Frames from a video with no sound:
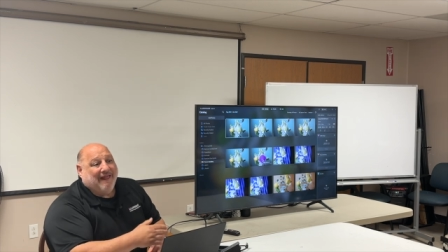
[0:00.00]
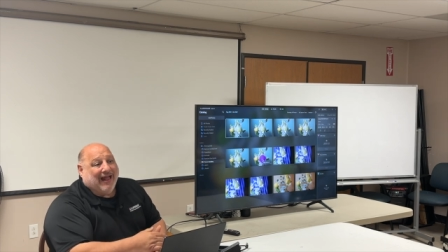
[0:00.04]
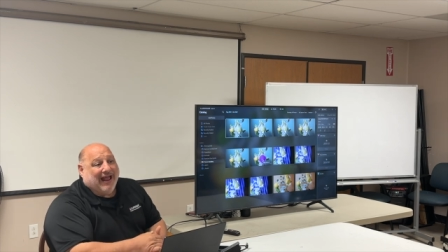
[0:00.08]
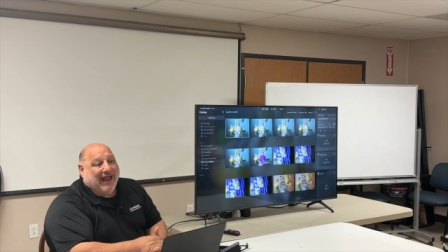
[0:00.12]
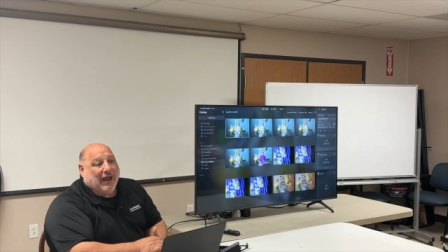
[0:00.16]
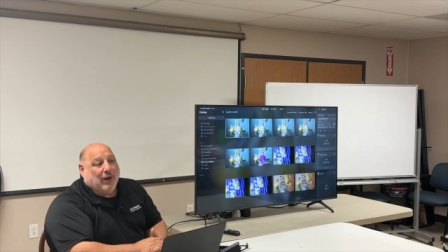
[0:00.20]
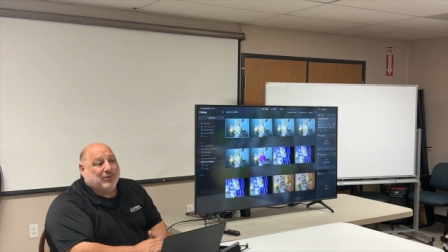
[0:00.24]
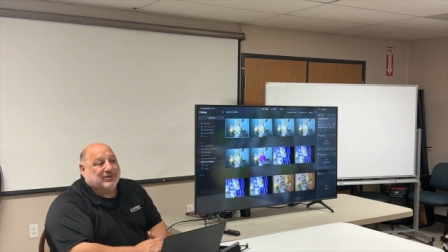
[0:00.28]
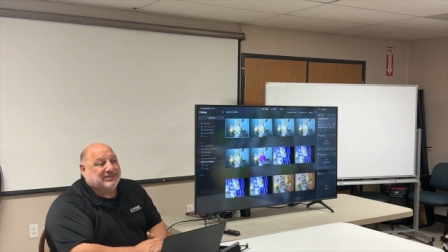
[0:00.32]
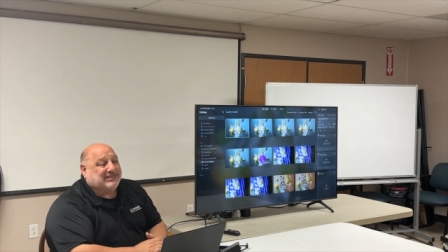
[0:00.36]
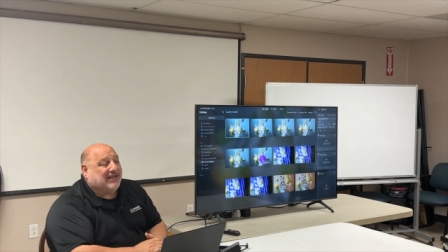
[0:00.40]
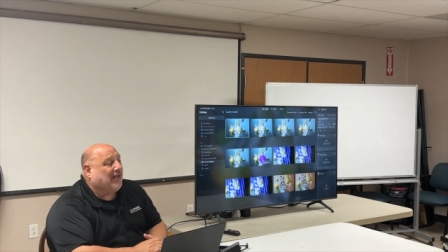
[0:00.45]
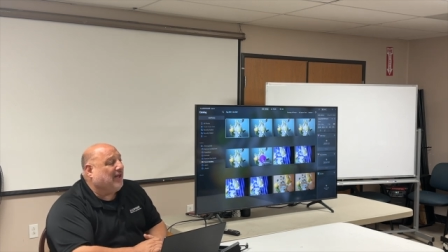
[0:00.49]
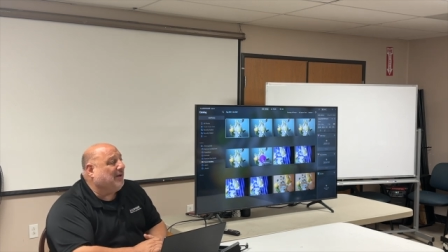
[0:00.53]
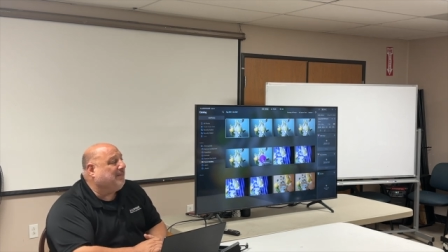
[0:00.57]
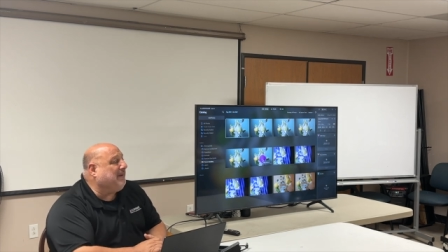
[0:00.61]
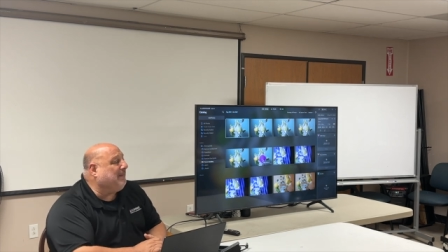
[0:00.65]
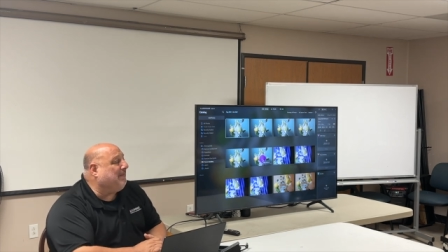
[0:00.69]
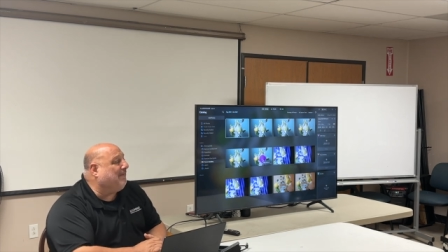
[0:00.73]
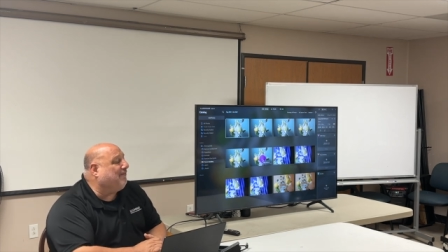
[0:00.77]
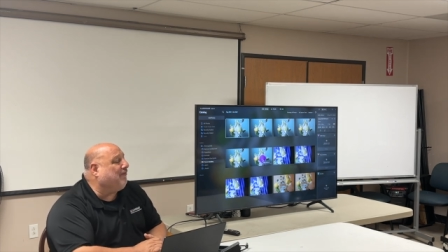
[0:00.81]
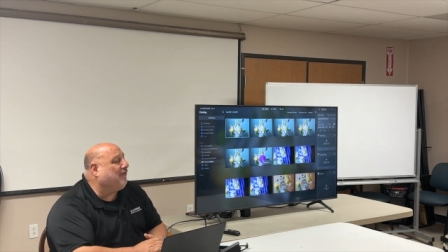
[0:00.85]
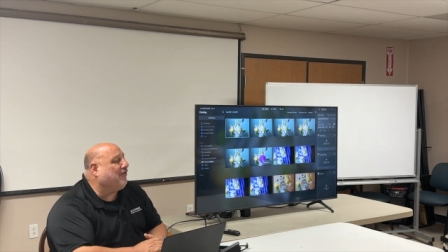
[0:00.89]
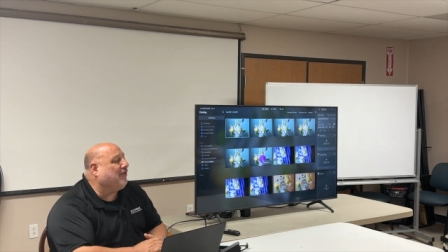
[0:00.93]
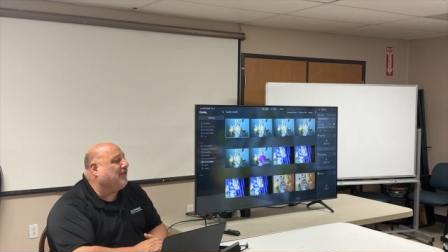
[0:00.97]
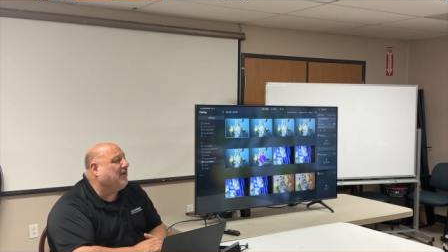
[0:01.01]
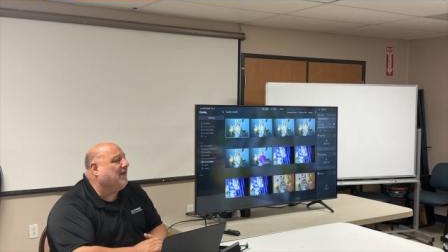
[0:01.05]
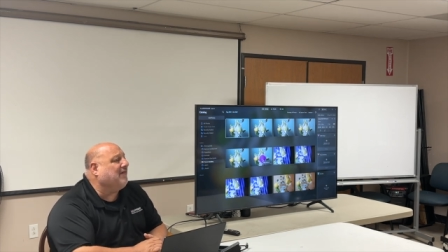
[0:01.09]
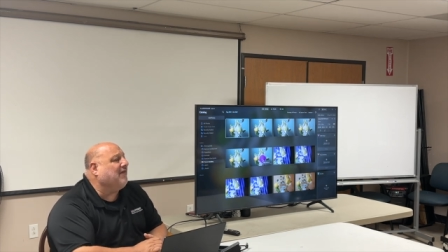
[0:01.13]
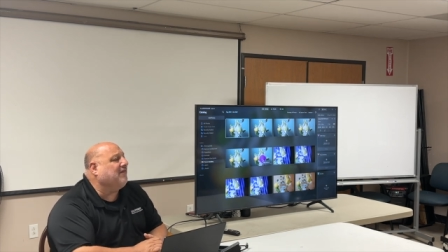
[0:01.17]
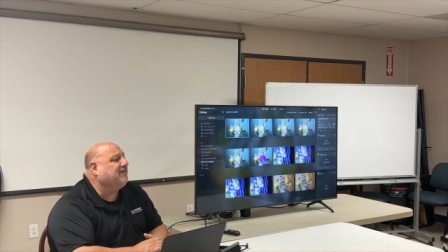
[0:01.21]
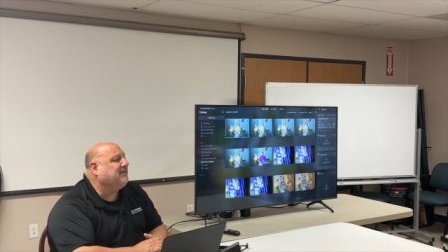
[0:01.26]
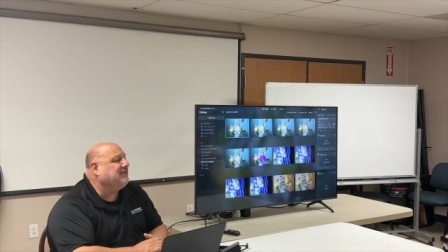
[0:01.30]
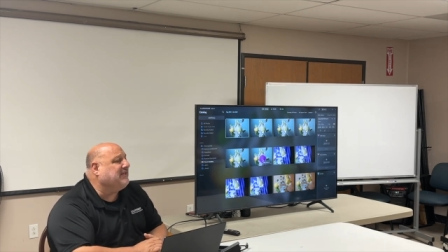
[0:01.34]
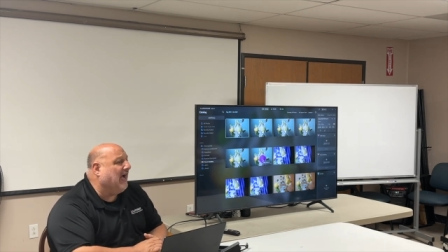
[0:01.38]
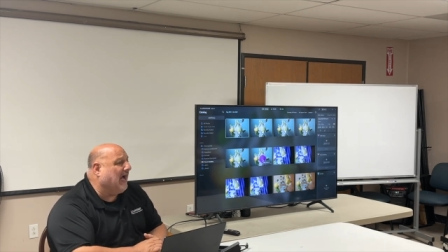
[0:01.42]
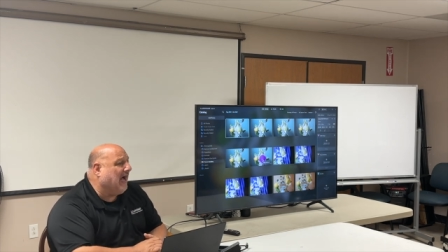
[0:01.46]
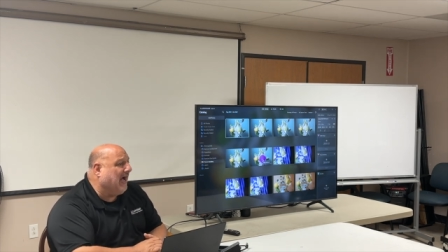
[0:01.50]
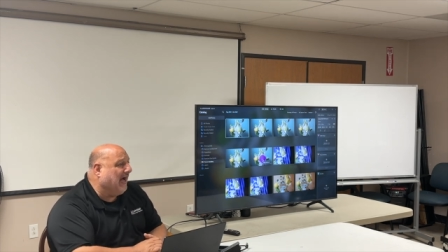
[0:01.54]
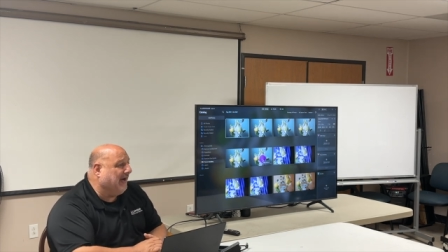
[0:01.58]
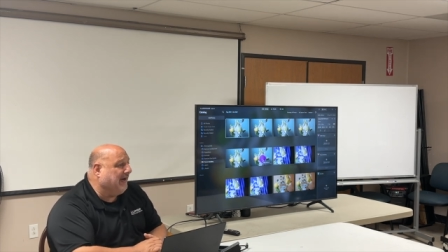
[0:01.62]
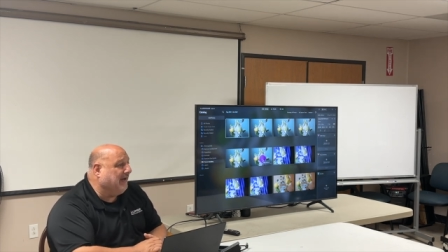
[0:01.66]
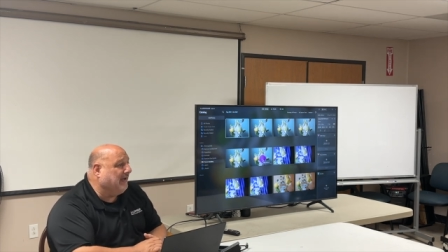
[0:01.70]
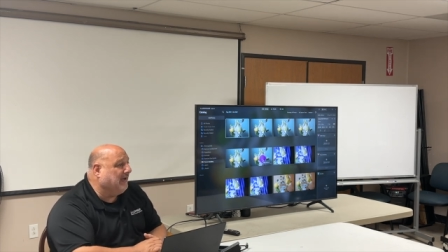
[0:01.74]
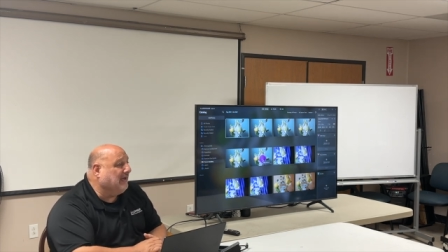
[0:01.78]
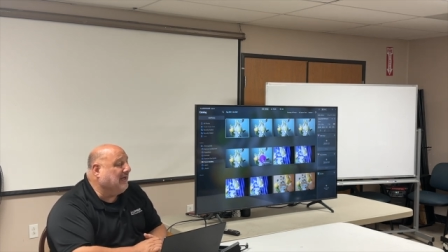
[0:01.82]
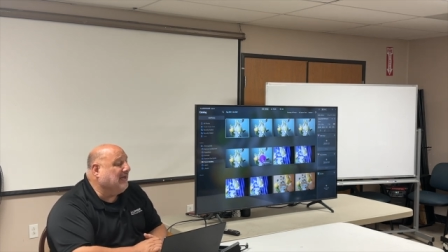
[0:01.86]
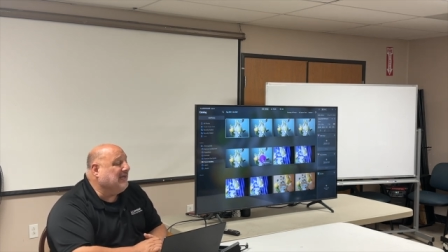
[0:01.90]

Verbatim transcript: I was telling people, for the love of God,